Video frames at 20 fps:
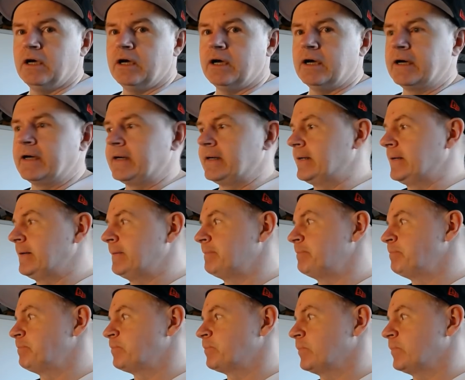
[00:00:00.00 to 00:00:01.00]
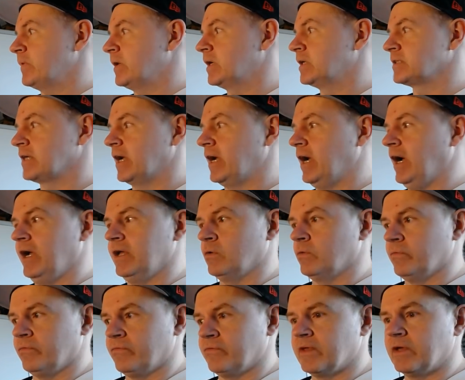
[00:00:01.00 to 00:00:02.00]
Um, because I I
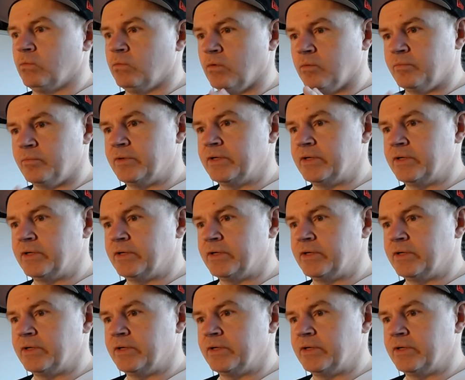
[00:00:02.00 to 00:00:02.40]
don't think we'll